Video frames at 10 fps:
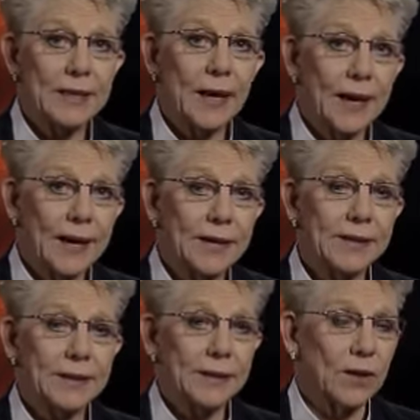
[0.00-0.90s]

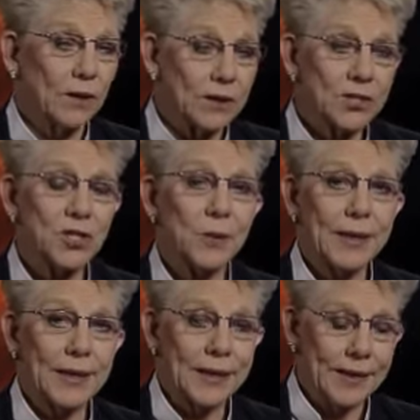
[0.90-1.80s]
night, August
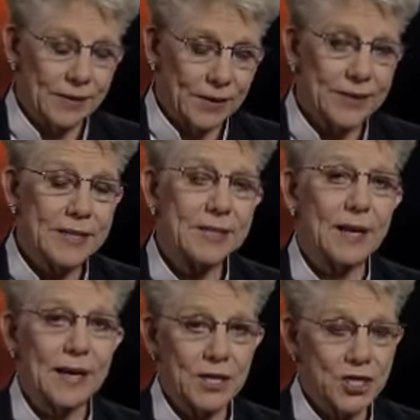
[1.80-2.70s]
28th, on the
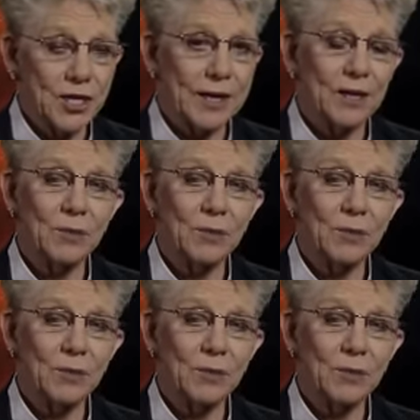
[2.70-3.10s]
Science Channel,